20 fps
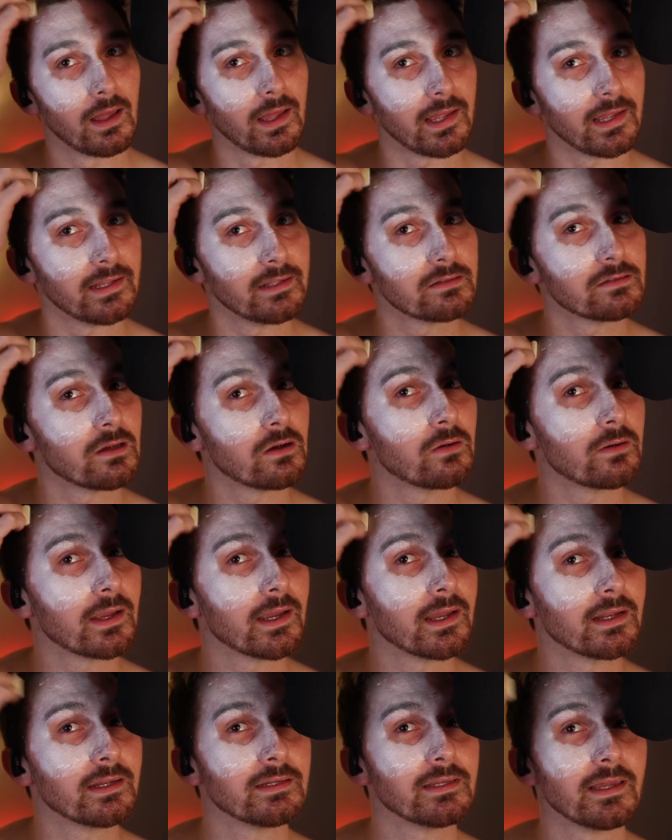it's
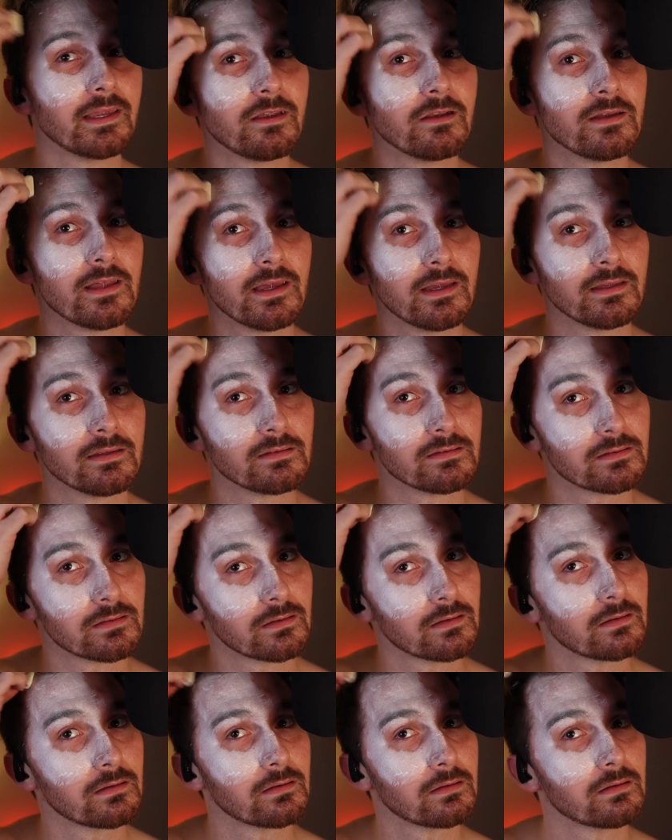okay to take your days.
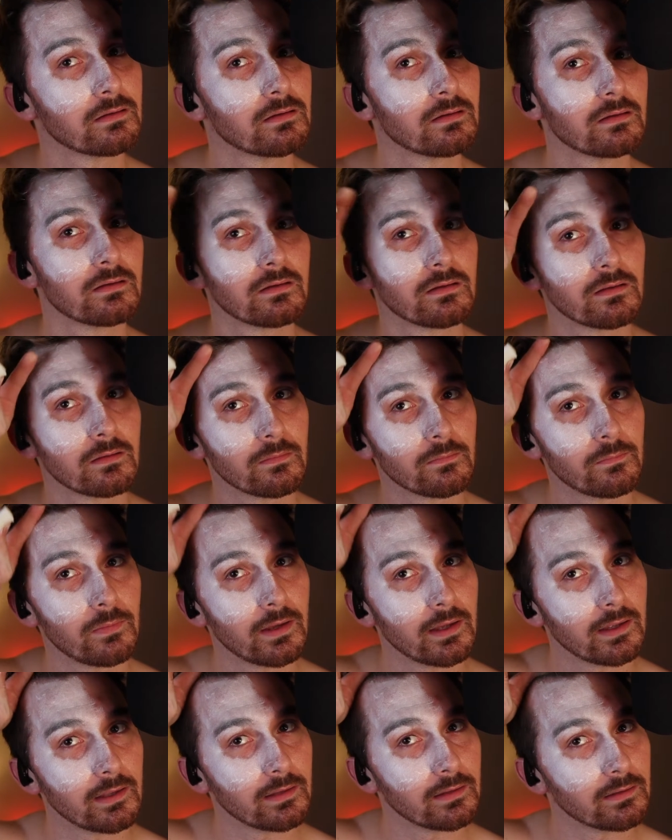
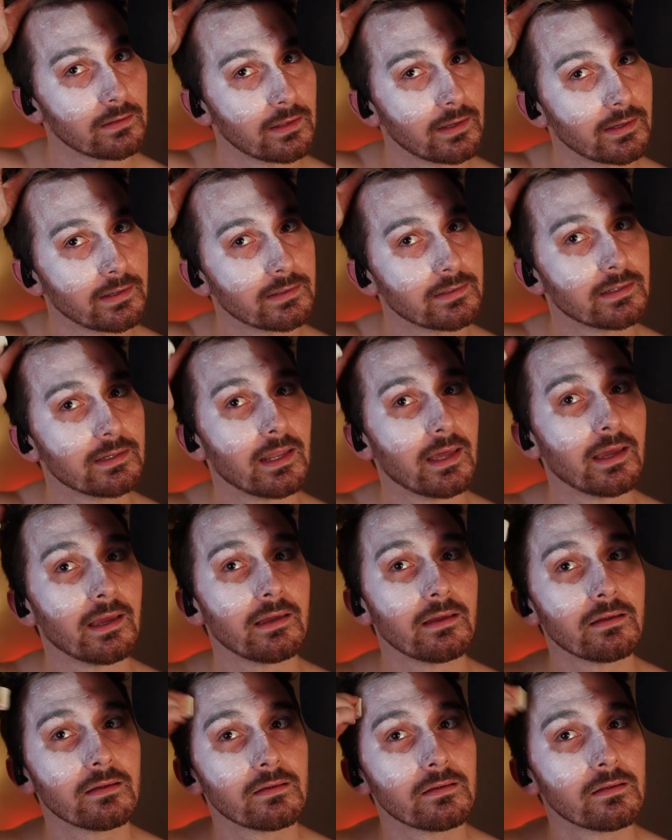But like today,
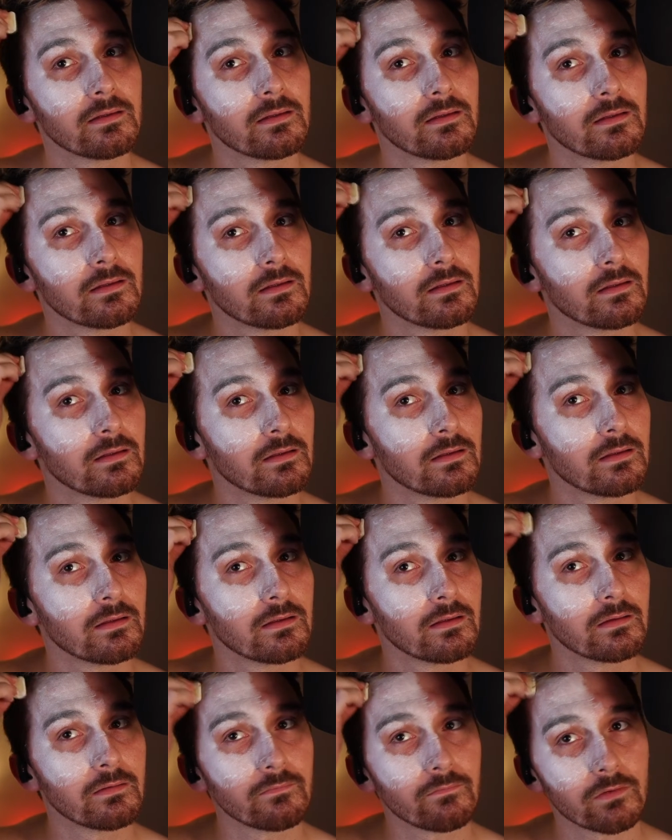
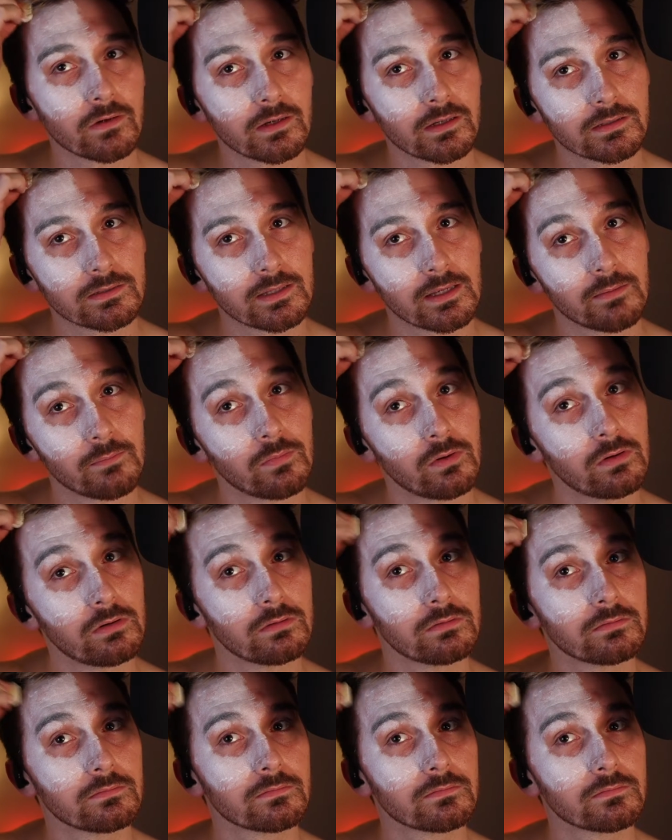for example,